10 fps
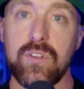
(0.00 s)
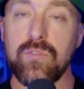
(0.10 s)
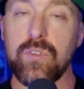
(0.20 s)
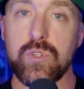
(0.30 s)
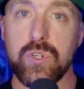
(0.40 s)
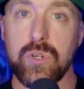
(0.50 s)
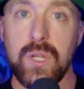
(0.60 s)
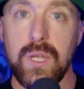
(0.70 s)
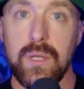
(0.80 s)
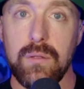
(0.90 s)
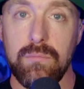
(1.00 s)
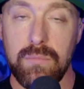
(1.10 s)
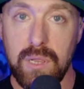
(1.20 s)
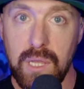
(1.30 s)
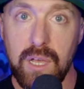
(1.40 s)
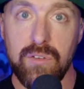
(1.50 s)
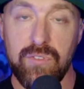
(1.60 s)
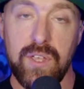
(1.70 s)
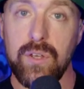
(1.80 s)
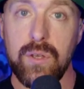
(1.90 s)
present, and future
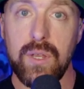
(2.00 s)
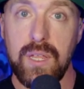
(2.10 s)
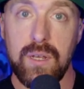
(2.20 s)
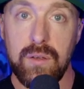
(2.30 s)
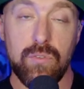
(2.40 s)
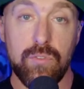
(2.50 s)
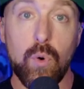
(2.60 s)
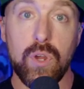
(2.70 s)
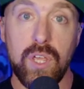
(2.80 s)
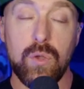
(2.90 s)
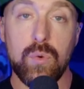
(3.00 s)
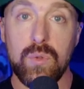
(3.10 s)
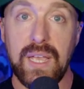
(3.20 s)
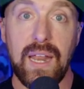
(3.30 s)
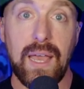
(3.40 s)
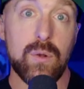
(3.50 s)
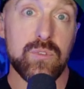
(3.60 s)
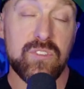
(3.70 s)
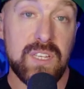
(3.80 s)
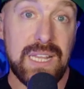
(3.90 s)
love in in for you like I, I
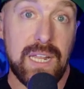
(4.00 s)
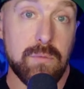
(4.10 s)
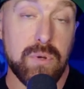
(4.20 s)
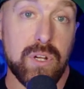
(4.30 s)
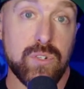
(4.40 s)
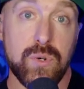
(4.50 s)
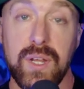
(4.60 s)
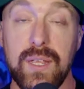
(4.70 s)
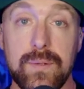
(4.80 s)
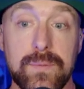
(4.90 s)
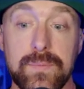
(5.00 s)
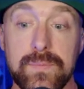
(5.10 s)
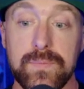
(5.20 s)
don't see that in purgatory